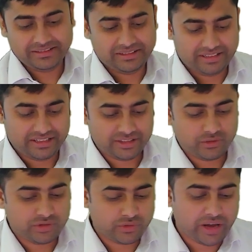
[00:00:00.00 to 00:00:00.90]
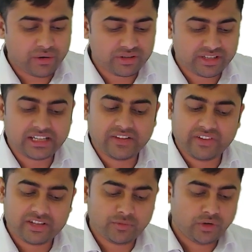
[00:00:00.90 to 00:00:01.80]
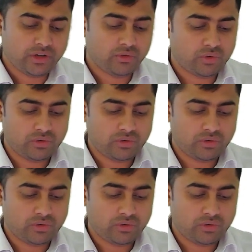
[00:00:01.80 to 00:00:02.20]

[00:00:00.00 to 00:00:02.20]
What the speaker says: Yes. So we have to see the difference between